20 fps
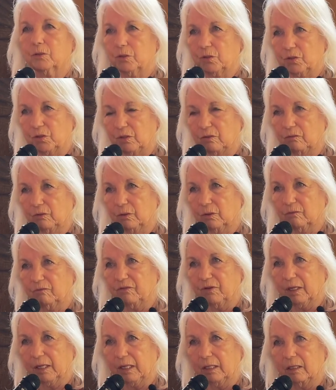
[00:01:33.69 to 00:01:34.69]
just a real
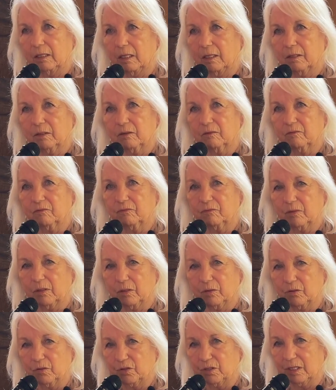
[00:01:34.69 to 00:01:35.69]
vague kind of
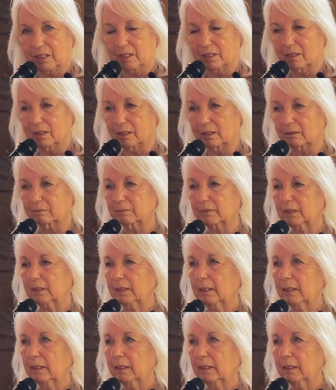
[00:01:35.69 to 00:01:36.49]
understanding.